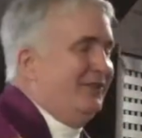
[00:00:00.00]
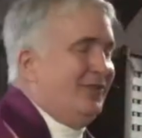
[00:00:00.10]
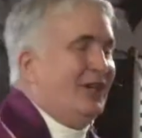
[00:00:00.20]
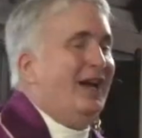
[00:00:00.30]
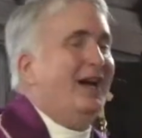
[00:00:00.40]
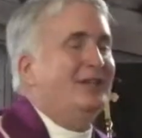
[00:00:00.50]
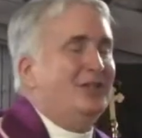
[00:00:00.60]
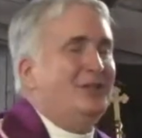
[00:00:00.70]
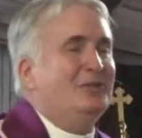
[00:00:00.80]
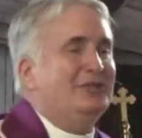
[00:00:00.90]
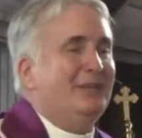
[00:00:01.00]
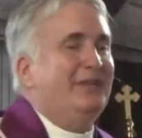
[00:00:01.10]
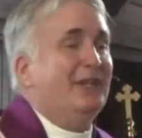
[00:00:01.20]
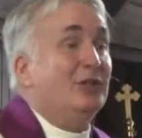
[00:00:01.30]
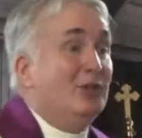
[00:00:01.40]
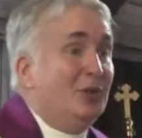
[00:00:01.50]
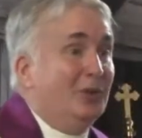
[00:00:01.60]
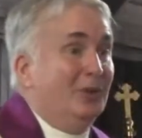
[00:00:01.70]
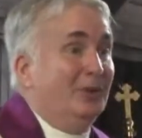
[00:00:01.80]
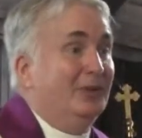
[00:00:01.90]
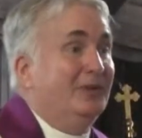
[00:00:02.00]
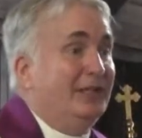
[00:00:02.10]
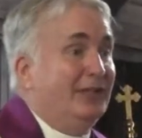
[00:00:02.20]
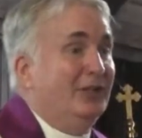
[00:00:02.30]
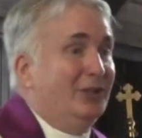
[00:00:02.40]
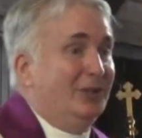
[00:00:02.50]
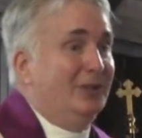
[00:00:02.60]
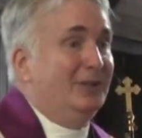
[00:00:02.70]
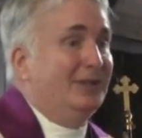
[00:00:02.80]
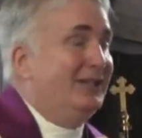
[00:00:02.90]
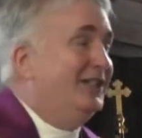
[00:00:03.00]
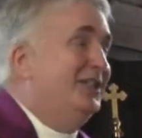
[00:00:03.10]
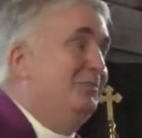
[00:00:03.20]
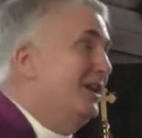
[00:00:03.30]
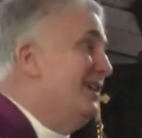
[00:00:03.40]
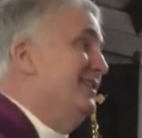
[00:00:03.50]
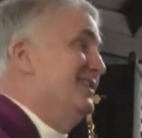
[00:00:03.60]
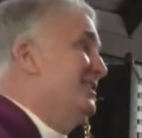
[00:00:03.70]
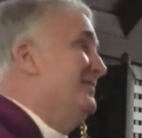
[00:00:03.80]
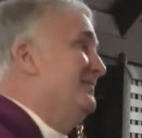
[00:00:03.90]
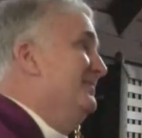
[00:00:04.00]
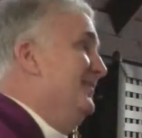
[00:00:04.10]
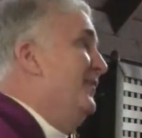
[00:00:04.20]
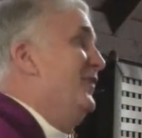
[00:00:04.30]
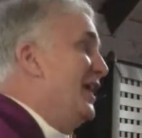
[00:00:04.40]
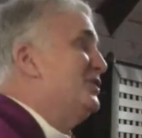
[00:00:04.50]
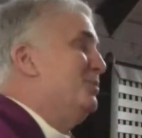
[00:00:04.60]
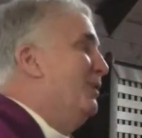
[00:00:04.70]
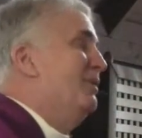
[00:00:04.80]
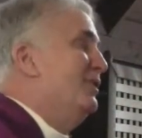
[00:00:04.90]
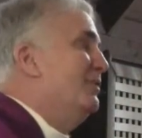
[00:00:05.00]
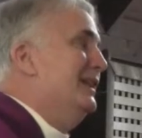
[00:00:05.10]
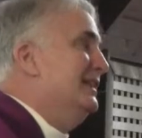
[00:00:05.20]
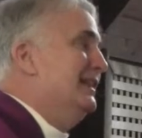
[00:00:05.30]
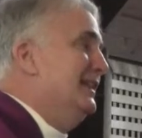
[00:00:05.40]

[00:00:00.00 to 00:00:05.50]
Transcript: for God to do something new in you because that's what we need.